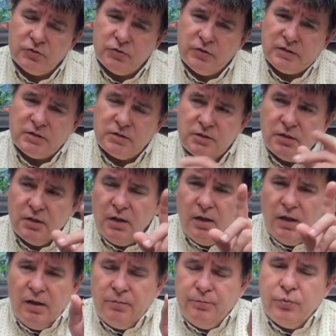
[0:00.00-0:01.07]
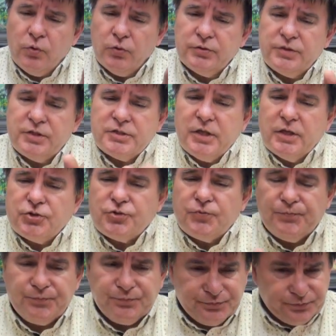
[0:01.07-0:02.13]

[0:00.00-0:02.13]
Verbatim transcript: So that's an important distinction.